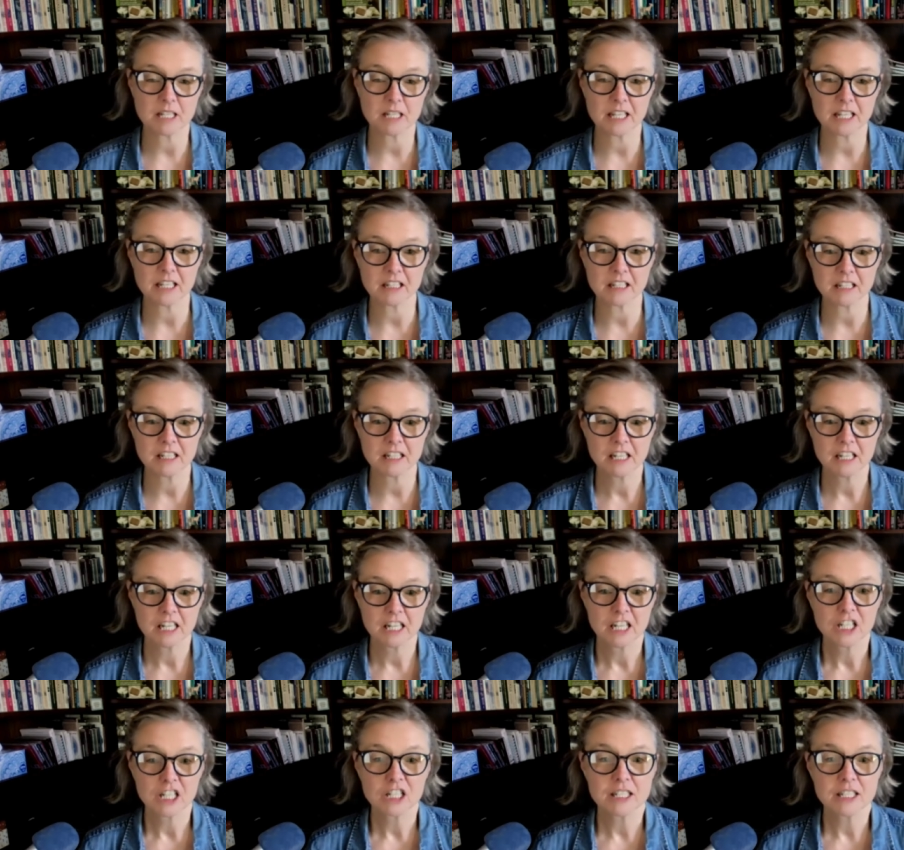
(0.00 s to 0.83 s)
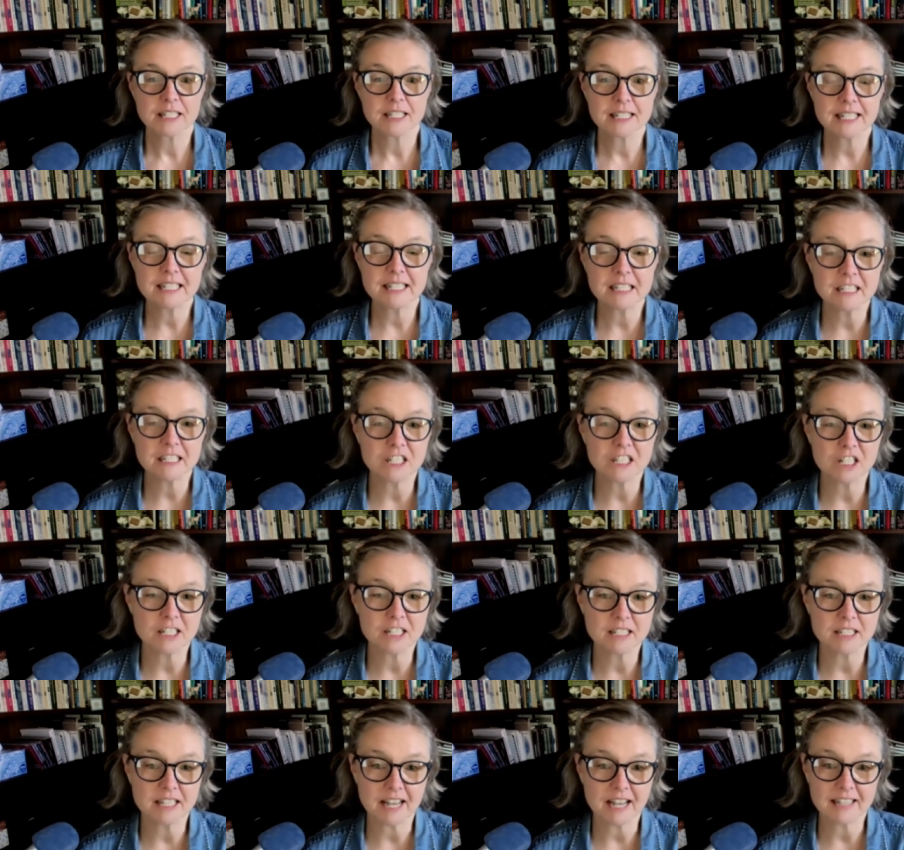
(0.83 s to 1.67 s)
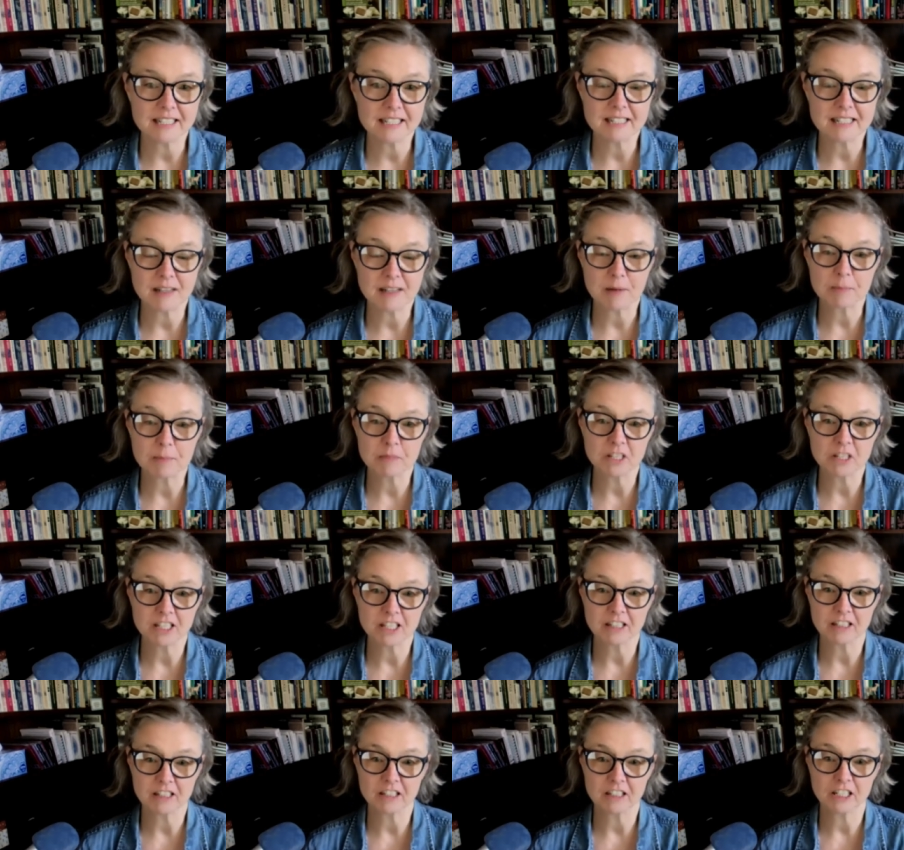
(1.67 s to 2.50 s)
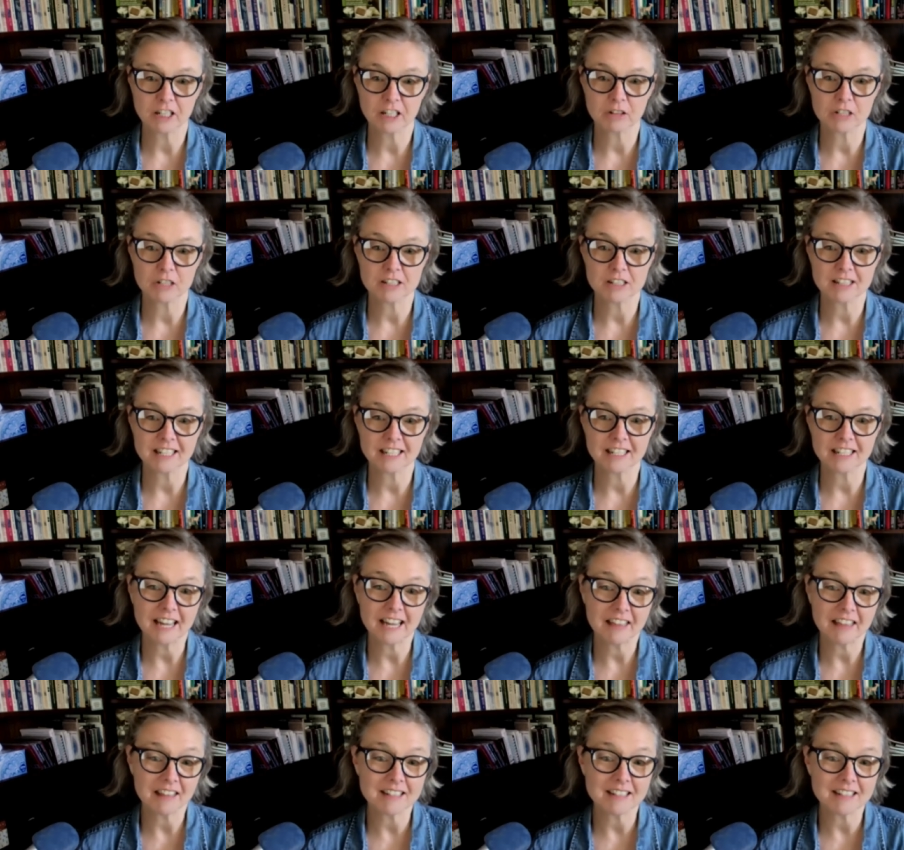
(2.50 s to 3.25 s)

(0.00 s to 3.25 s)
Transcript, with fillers: And she says that she's had some that, you know, she's like, yeah,